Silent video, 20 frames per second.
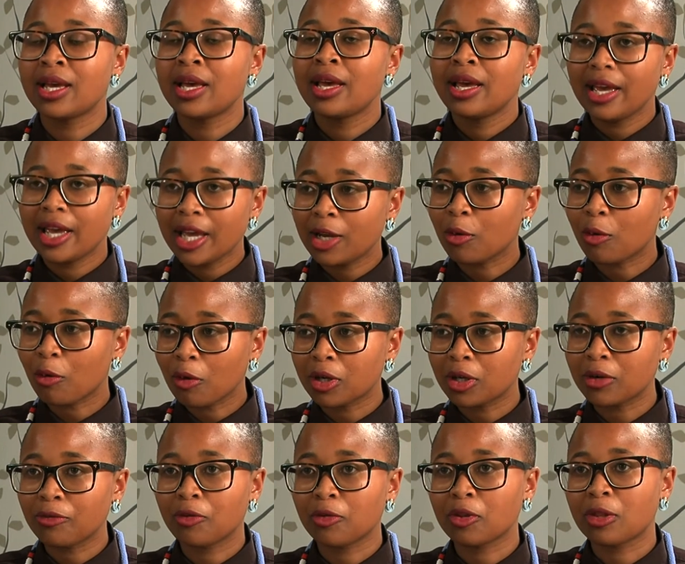In order
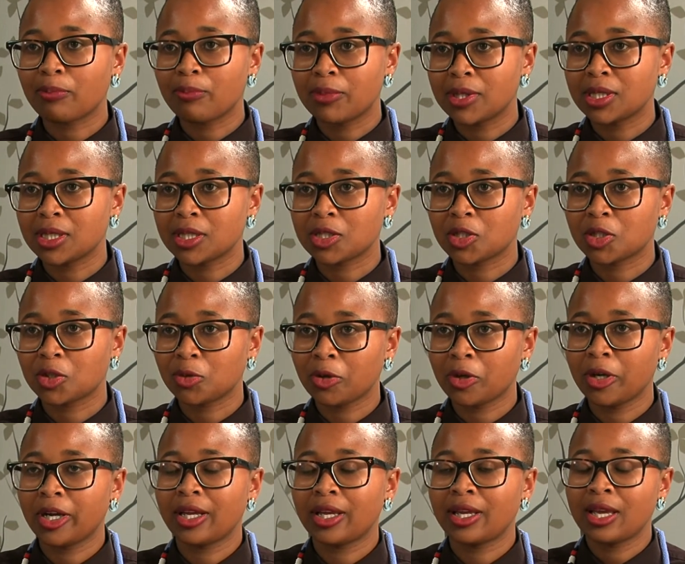for the business to
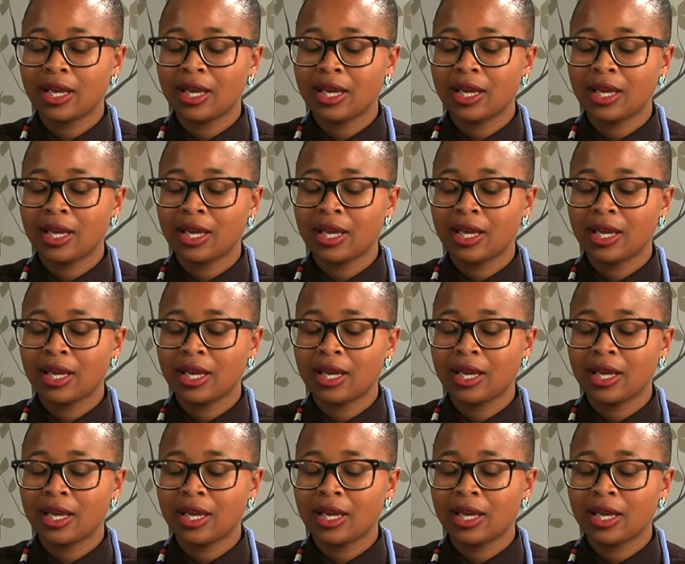work,